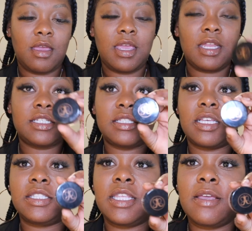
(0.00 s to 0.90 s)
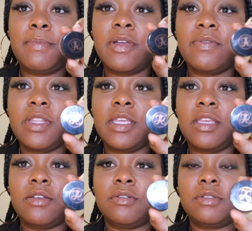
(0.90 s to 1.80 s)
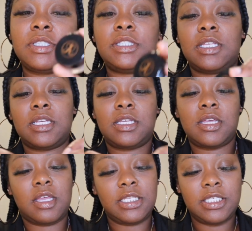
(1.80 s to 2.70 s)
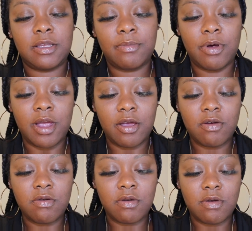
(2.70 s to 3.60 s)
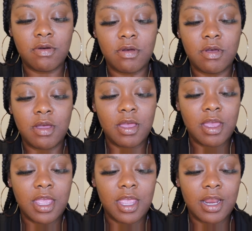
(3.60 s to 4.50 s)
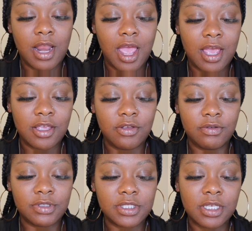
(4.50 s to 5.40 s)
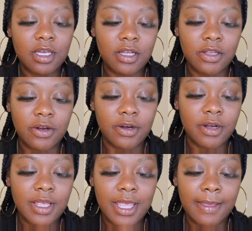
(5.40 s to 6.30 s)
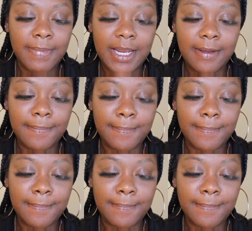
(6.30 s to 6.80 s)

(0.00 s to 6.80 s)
Anastasia Beverly Hills Dipbrow. And I use the color Ebony.